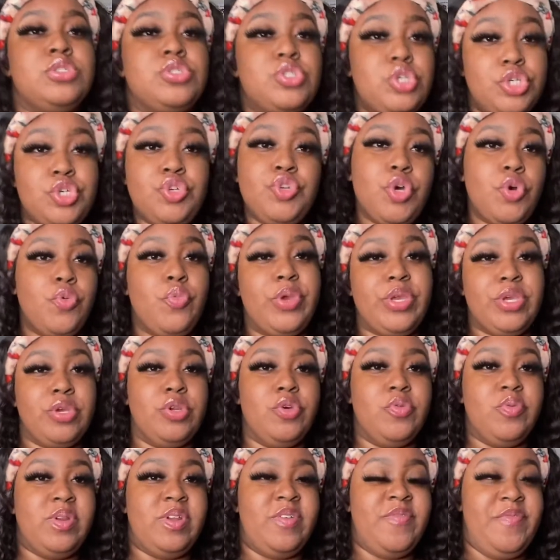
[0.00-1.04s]
you know when you're
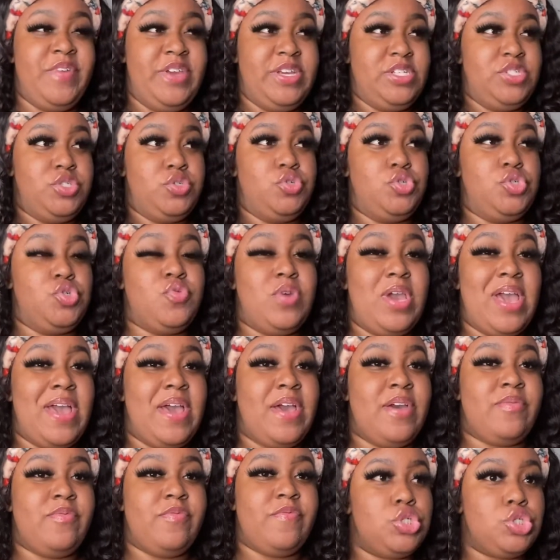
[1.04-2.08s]
doing a facial, you
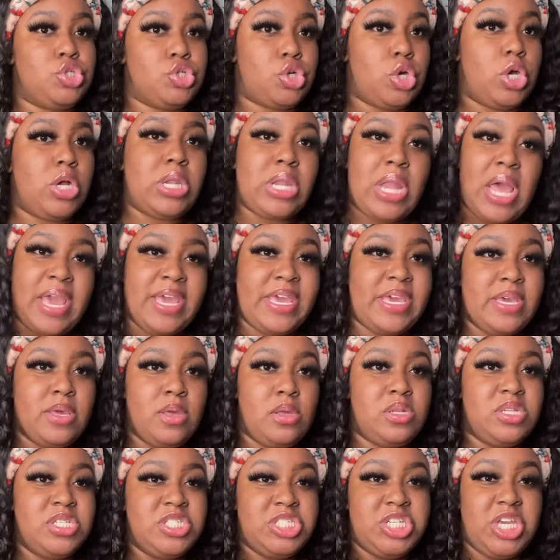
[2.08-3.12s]
have your client
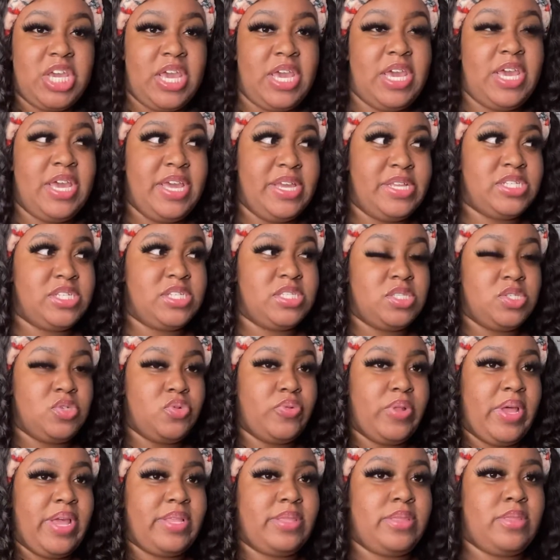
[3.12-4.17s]
change into
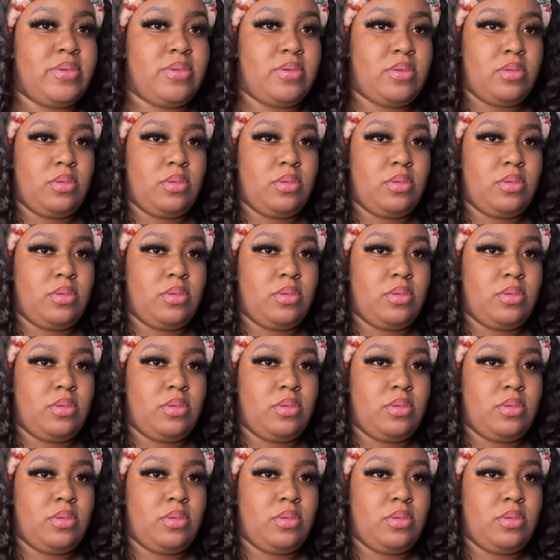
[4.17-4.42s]
like the